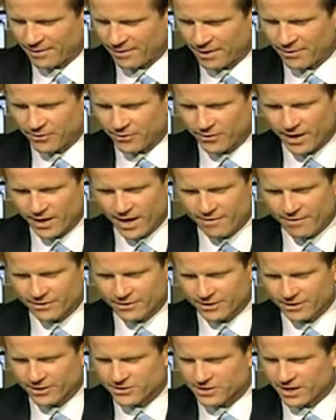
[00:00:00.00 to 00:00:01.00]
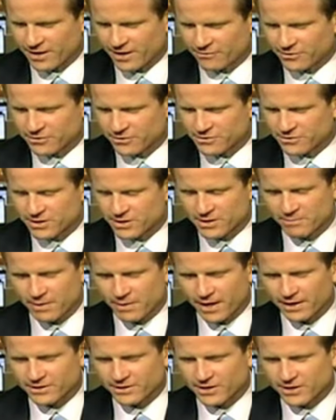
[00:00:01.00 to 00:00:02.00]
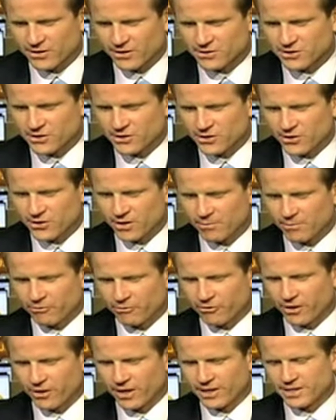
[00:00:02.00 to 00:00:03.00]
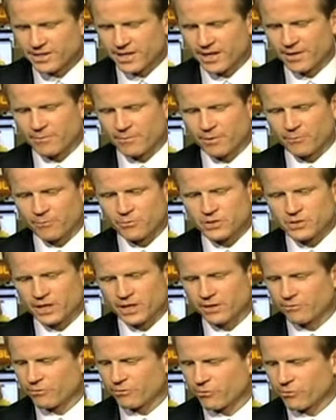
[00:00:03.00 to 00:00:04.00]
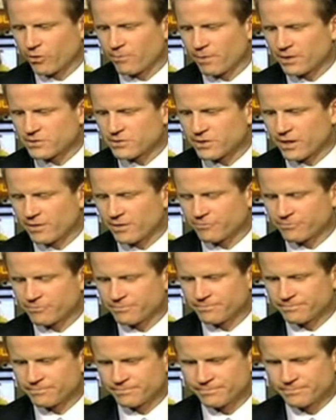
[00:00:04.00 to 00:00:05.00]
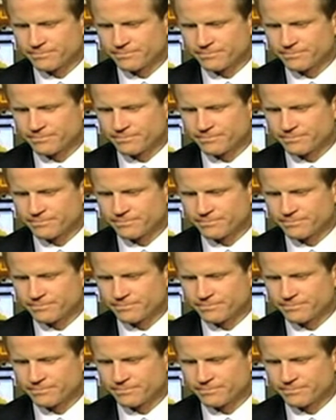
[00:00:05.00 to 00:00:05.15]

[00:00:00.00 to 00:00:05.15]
I, I, don't have it, Liz. I have to send it back down to you, I'm afraid. I'm, I'm digging Okay, that's okay, but, but the